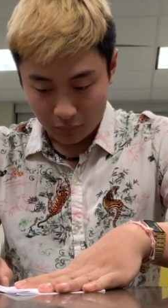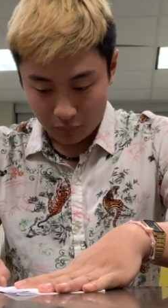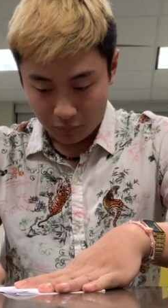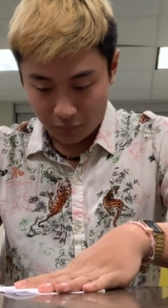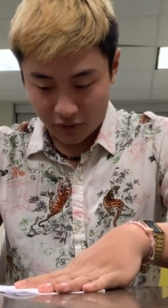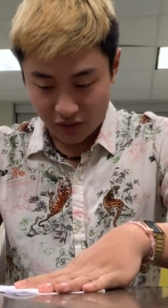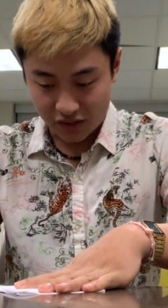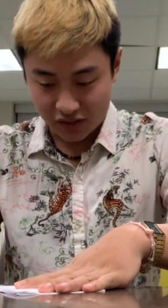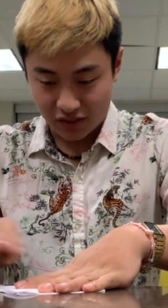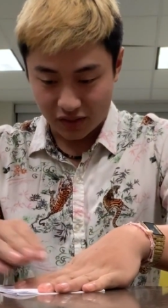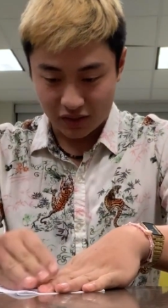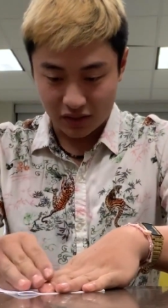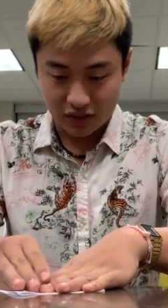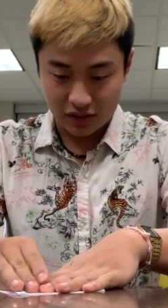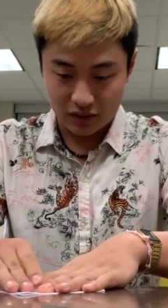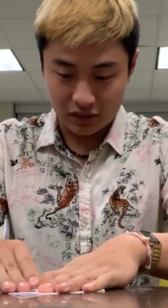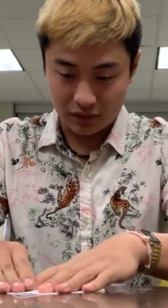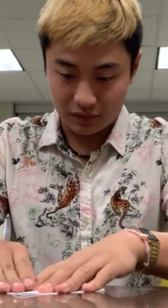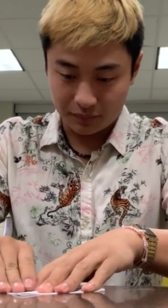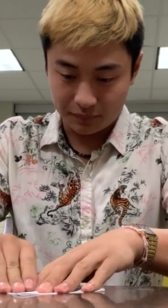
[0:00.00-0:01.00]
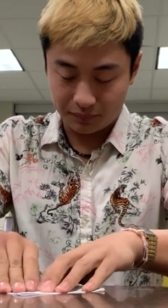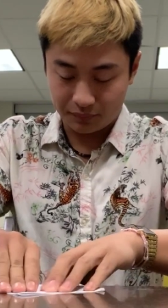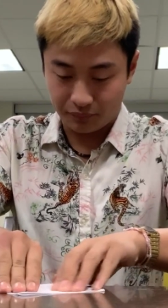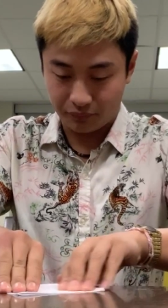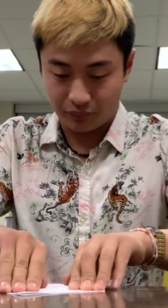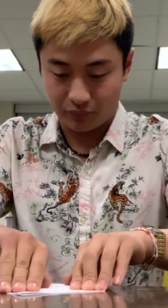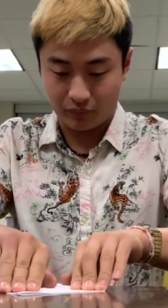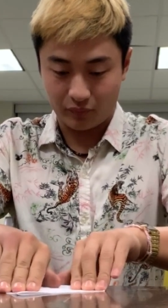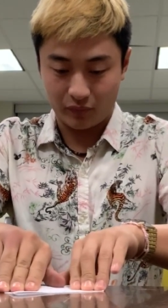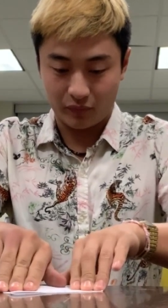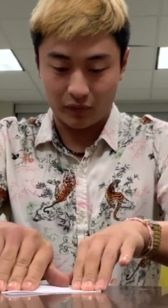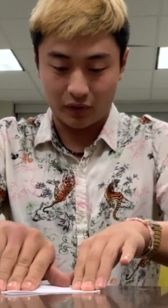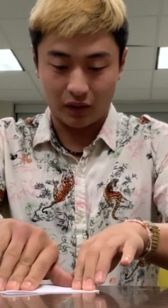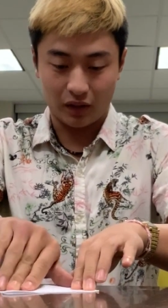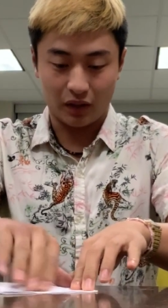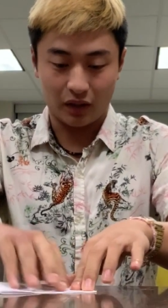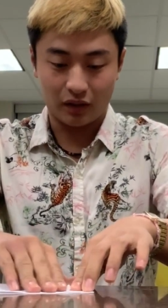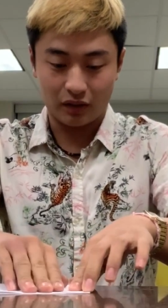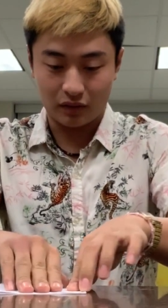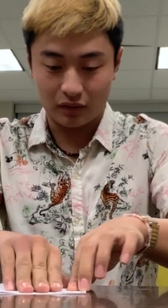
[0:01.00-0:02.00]
pieces,
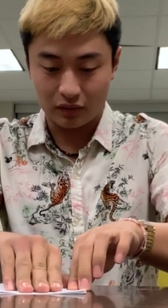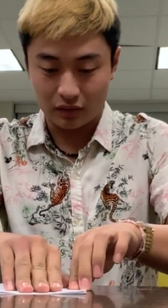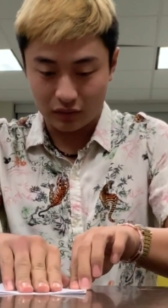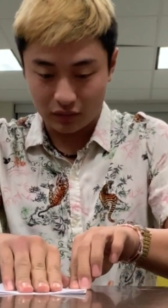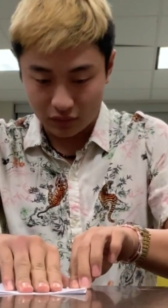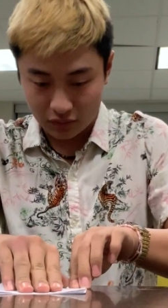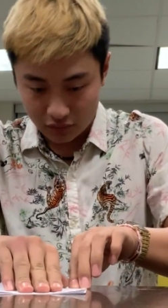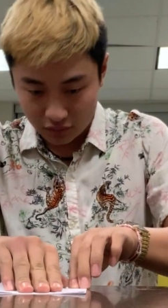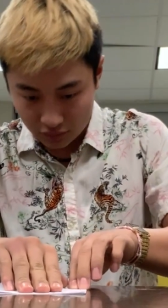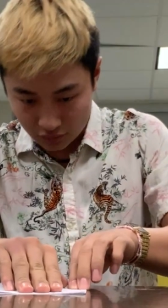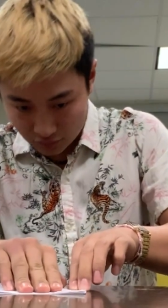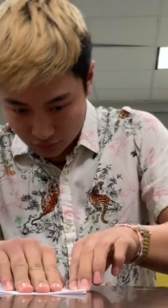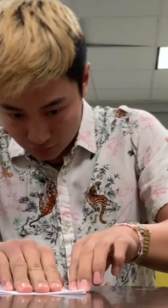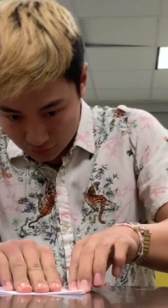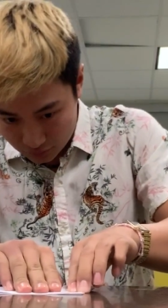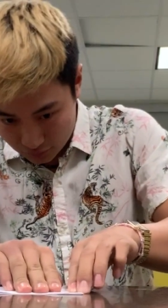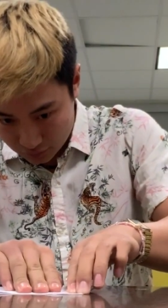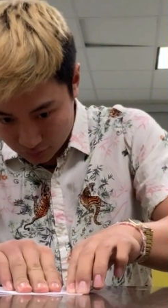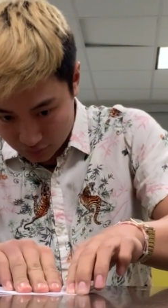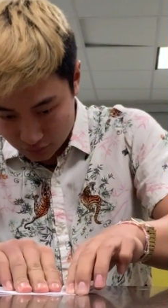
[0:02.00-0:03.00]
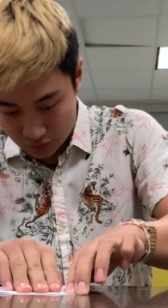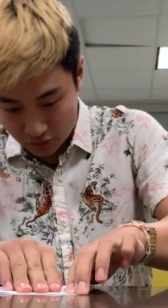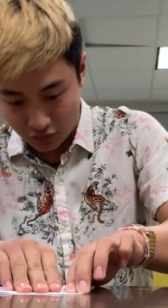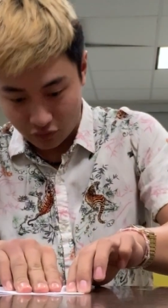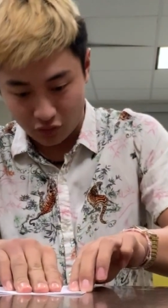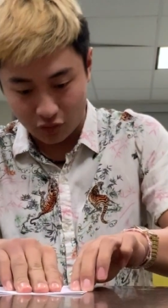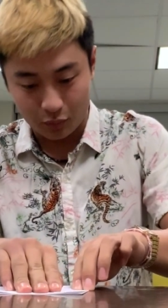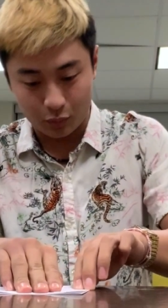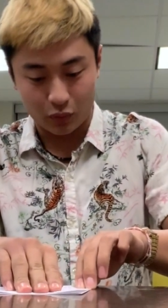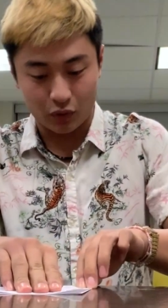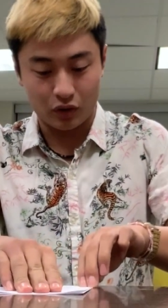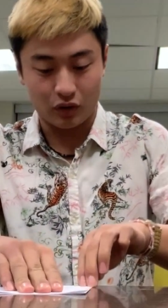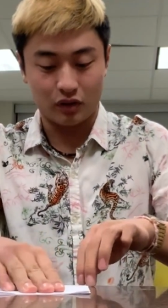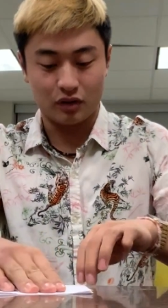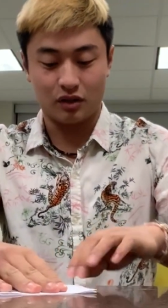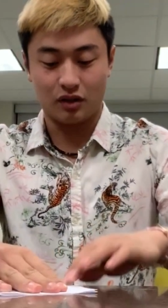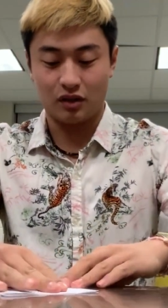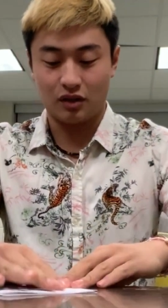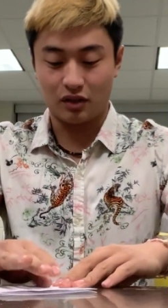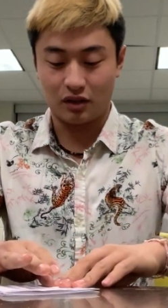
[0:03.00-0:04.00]
like different
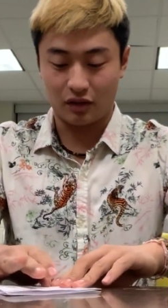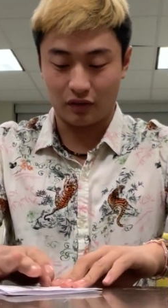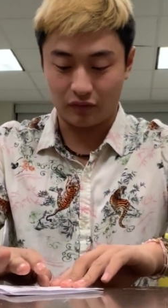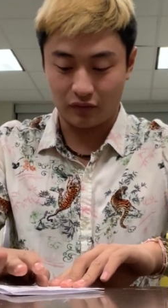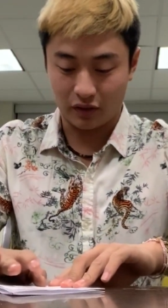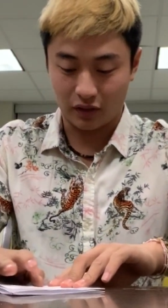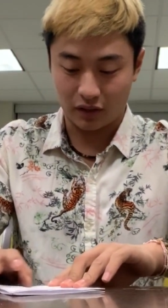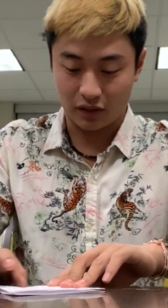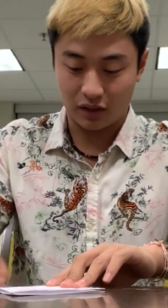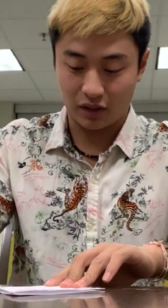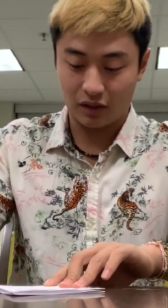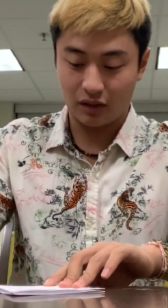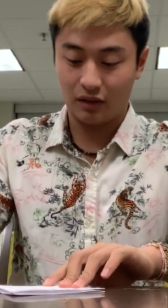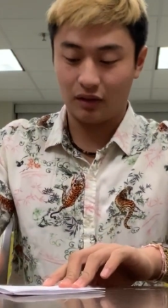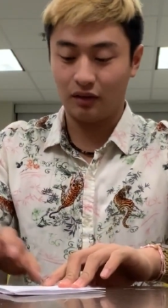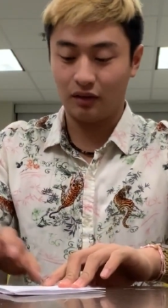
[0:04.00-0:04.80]
birds and stuff like that.